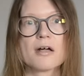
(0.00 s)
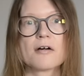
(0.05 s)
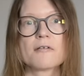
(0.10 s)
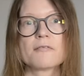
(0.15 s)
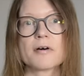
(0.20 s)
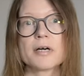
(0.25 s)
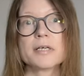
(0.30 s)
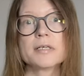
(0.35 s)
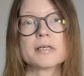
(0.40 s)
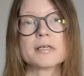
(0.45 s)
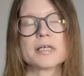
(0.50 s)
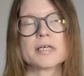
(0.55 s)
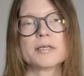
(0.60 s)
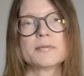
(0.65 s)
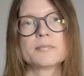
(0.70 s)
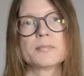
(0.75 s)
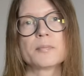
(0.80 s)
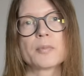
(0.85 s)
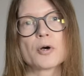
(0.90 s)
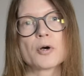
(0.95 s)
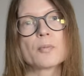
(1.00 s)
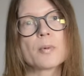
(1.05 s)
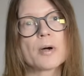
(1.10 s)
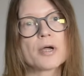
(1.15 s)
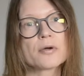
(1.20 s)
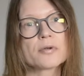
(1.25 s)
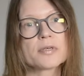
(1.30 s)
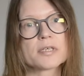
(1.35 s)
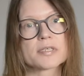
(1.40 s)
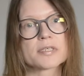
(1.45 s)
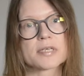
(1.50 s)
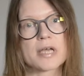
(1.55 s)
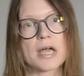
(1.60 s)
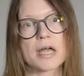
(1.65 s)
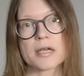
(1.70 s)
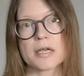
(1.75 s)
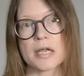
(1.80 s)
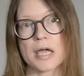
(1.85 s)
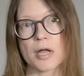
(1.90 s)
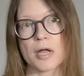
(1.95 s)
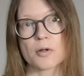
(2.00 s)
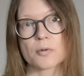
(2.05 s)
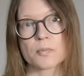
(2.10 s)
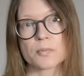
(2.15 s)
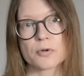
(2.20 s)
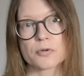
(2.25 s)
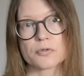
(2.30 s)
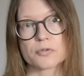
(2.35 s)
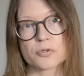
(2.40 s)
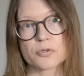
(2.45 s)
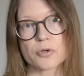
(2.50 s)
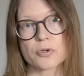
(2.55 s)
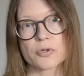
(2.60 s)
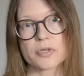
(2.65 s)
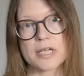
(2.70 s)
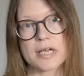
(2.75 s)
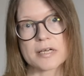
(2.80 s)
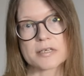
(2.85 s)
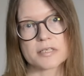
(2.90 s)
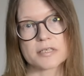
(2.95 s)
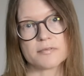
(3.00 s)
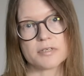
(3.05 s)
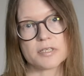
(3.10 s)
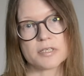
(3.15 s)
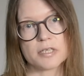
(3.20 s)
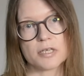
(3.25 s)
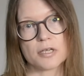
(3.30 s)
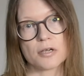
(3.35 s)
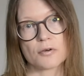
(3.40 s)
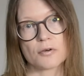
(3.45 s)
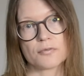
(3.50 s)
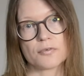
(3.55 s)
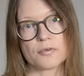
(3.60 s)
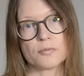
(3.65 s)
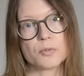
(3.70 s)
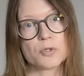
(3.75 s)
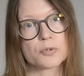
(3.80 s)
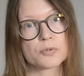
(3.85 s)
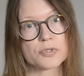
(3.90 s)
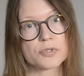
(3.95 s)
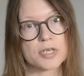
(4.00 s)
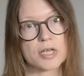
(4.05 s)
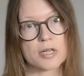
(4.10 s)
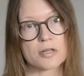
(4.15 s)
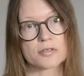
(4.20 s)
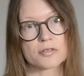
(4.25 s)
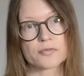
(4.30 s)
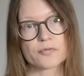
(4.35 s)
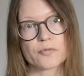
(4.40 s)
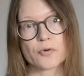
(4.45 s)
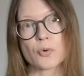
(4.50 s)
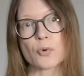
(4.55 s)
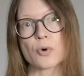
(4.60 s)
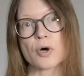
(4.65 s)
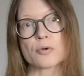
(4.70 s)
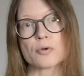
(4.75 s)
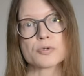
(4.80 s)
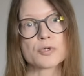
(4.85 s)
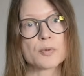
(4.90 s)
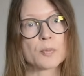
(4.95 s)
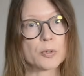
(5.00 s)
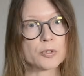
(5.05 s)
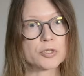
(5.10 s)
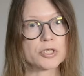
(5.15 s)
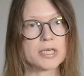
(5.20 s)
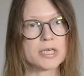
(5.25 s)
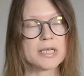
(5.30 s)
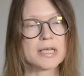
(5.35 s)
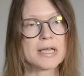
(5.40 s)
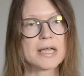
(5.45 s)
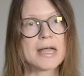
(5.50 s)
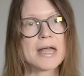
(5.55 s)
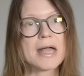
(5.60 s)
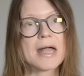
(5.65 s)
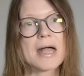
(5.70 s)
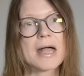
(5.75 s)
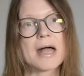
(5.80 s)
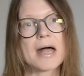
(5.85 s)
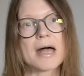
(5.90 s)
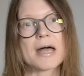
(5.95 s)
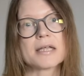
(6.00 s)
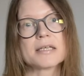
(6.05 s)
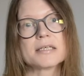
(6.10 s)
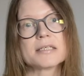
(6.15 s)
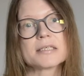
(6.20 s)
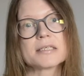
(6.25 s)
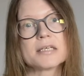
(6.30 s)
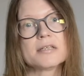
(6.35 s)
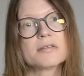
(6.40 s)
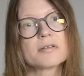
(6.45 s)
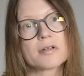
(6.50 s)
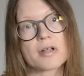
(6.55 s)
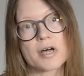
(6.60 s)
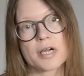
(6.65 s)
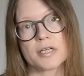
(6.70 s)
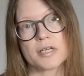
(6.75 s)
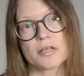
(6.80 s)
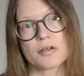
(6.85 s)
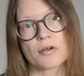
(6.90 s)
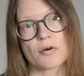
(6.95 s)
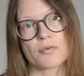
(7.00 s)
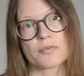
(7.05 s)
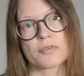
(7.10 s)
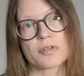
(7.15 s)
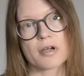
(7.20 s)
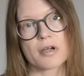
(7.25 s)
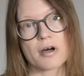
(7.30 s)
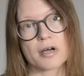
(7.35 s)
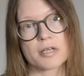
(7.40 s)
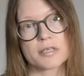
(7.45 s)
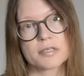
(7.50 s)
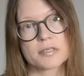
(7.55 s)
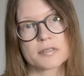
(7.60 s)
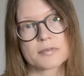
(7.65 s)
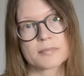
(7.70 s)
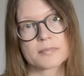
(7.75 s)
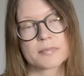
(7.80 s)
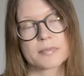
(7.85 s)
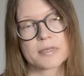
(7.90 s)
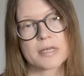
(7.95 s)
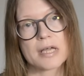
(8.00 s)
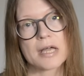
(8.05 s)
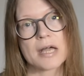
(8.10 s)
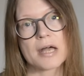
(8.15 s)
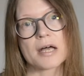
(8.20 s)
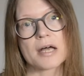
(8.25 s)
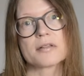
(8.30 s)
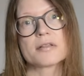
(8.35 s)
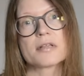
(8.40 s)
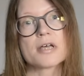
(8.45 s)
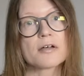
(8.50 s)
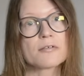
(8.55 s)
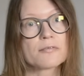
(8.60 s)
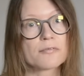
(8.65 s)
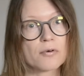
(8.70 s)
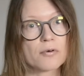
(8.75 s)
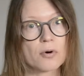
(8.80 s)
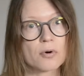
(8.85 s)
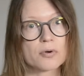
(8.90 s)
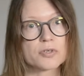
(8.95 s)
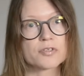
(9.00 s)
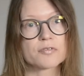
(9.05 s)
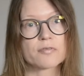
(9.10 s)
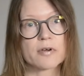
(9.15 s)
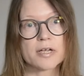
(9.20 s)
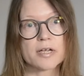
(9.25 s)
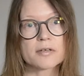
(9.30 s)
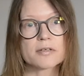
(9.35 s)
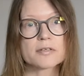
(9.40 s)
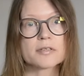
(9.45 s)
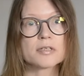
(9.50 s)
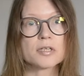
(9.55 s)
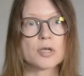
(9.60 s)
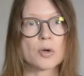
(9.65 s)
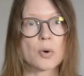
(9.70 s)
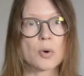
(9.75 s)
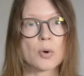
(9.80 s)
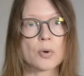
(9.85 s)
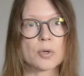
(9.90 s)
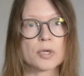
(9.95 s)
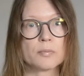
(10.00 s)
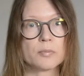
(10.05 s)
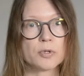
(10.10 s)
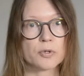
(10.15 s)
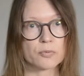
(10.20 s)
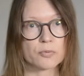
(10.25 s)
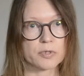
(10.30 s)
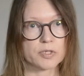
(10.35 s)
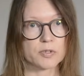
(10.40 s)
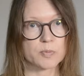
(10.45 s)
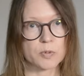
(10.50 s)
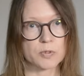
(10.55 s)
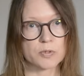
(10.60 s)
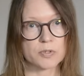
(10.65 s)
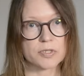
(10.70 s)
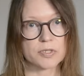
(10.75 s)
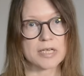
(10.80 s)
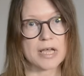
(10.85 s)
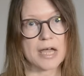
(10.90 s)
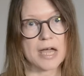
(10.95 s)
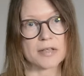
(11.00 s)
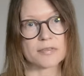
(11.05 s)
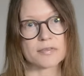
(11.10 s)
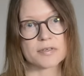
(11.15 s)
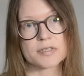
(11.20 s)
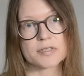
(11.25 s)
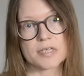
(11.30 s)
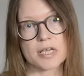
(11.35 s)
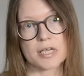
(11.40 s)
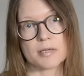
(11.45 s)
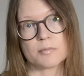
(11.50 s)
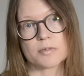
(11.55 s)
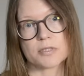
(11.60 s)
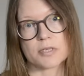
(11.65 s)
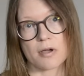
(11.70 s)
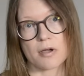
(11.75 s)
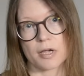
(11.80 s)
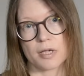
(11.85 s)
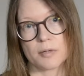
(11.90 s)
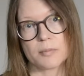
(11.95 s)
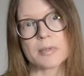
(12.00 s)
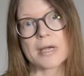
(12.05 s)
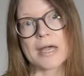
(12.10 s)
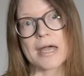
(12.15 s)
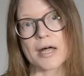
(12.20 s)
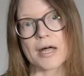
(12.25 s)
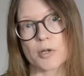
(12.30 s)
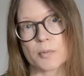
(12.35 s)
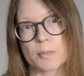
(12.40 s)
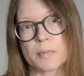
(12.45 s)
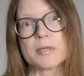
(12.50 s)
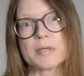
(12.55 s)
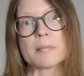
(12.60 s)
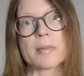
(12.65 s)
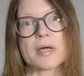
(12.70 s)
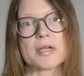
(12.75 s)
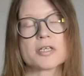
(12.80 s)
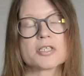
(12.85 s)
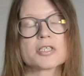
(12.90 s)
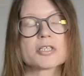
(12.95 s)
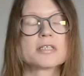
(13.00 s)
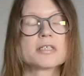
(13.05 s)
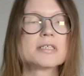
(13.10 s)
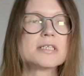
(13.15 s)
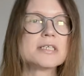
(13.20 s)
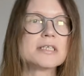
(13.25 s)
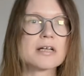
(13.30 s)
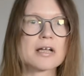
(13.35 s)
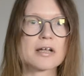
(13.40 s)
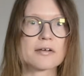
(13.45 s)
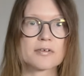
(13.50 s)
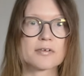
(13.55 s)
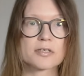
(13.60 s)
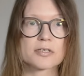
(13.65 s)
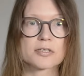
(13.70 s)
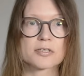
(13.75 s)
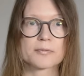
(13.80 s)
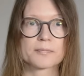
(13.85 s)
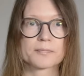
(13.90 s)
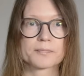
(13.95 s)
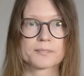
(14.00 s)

Finally, probiotics can help control the activity of immune cells throughout the body and in the lining of the gut, and therefore strengthen your immune response at the same time helping manage candida levels.